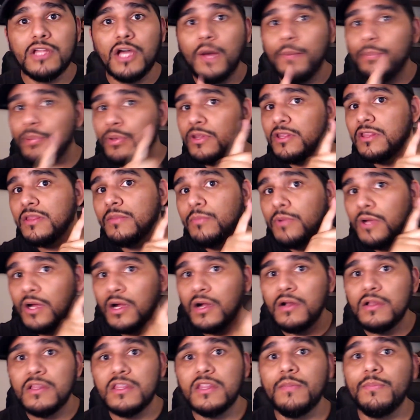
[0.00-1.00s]
I'll put some
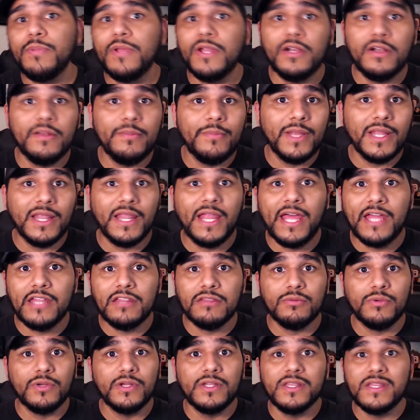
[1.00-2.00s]
cards up here to my
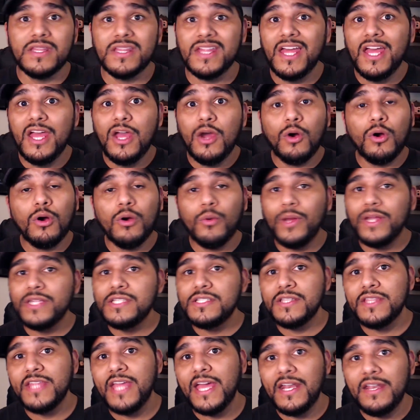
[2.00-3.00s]
last ones, or wait
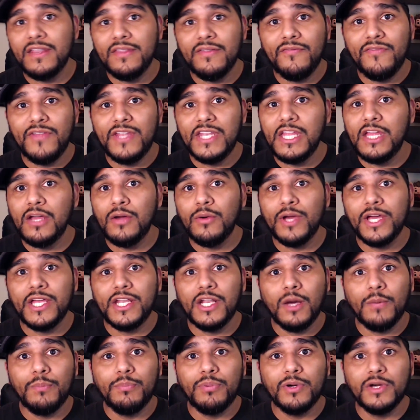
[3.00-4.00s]
till the end of the video
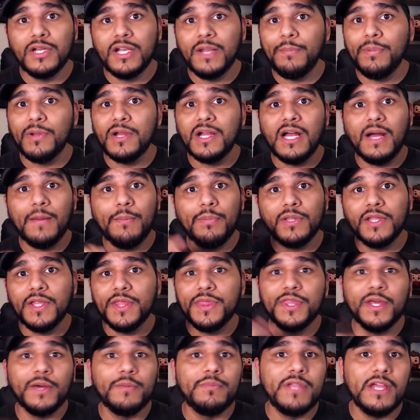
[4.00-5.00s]
and I'll put up a couple
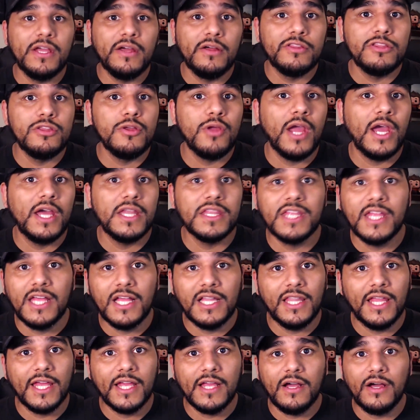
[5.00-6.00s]
of thumbnails you guys can
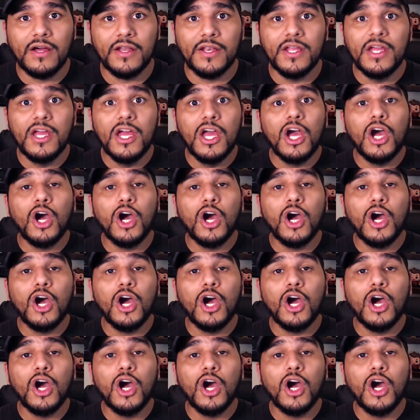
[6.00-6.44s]
click on.